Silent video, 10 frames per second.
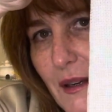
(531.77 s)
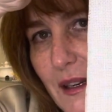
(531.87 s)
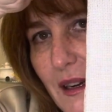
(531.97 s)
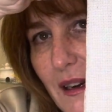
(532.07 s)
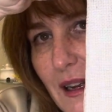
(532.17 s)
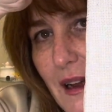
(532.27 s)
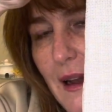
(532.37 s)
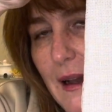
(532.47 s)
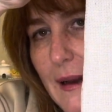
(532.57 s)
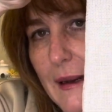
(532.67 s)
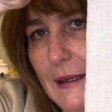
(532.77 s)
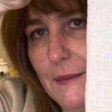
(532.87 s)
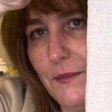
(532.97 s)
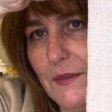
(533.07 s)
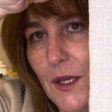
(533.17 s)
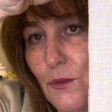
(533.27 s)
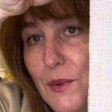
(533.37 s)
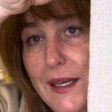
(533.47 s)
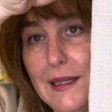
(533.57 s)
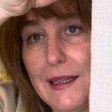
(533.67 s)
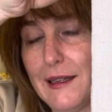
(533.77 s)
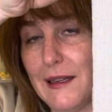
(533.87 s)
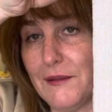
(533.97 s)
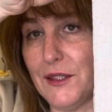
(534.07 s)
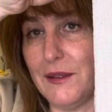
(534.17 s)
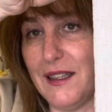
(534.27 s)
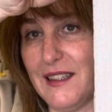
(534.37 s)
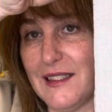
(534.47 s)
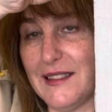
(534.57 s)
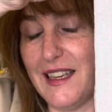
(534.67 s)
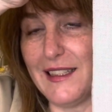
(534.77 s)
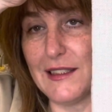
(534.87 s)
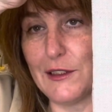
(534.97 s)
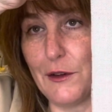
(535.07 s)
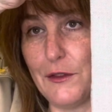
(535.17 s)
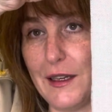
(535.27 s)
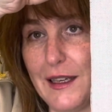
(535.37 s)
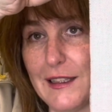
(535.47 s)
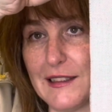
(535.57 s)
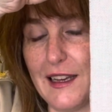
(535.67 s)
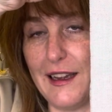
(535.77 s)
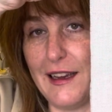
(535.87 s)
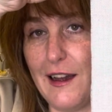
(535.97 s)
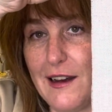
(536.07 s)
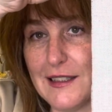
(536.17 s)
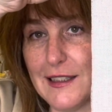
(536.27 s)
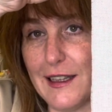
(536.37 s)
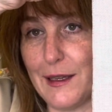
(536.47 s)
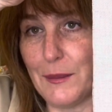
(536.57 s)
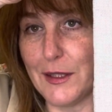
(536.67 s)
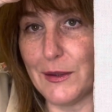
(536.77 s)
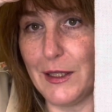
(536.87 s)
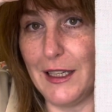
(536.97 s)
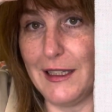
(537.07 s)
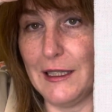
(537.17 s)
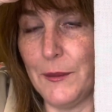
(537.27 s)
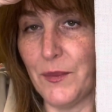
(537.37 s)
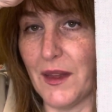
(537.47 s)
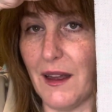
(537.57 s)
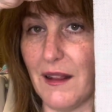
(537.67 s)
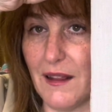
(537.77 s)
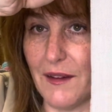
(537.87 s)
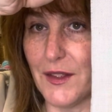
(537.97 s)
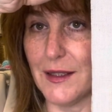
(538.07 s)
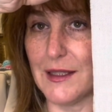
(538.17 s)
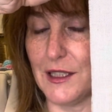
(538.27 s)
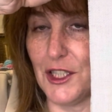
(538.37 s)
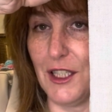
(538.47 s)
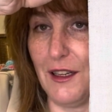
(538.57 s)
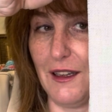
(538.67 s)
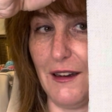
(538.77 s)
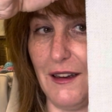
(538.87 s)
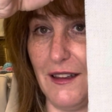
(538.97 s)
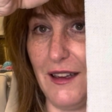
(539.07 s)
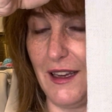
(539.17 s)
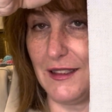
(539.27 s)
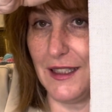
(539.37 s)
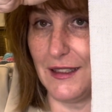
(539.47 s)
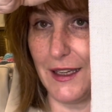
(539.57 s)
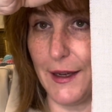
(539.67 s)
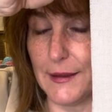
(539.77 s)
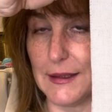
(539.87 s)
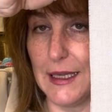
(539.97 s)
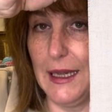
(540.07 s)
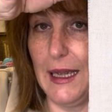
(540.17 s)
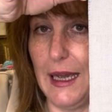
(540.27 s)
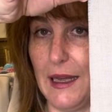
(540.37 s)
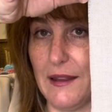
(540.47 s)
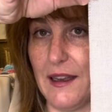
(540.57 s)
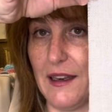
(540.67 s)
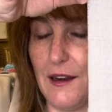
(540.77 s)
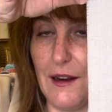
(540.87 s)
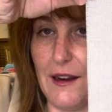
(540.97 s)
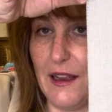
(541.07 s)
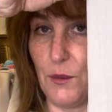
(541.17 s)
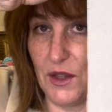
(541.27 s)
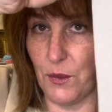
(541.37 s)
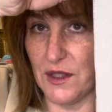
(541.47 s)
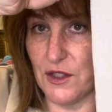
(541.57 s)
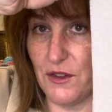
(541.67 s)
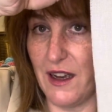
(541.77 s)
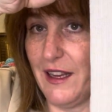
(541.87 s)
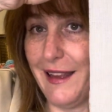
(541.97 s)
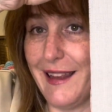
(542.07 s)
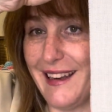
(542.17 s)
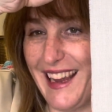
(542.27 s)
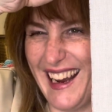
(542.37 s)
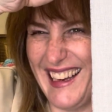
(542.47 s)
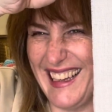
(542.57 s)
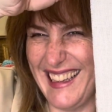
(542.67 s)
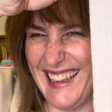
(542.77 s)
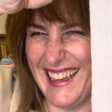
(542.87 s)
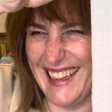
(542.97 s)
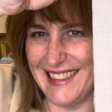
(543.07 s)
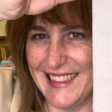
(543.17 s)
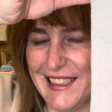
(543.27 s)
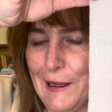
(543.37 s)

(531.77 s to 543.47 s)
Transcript: here. Really love doing this, and it's so funny because I oscillate between loving stitching on 18 count and with one strand, and then hating it.